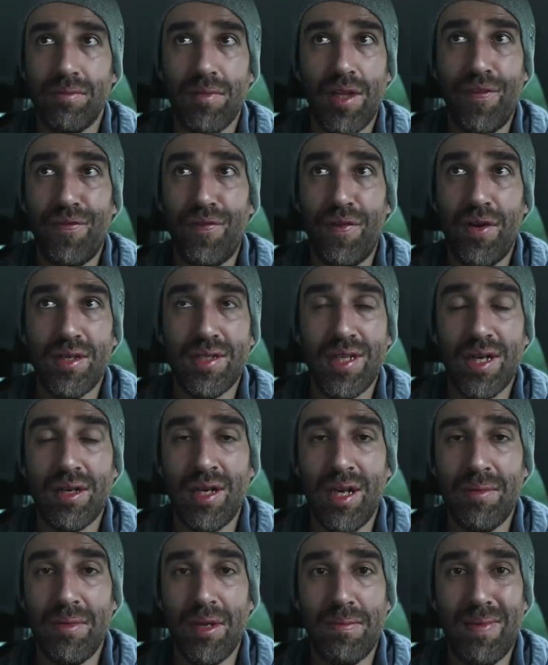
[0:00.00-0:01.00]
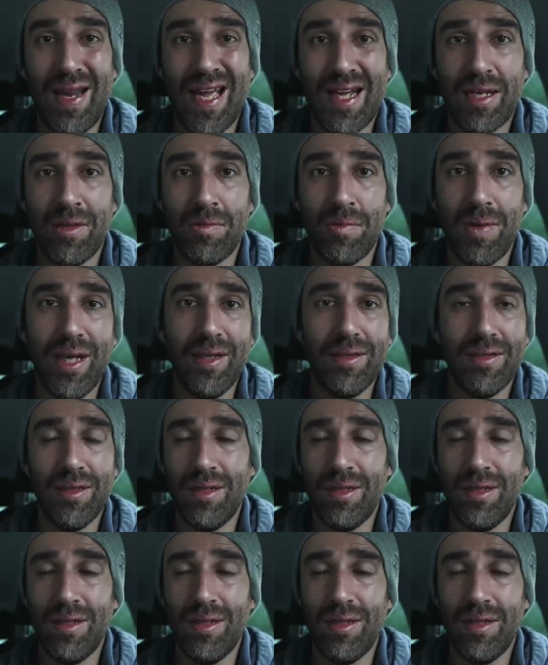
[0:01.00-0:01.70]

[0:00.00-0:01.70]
The photos are gonna be black and white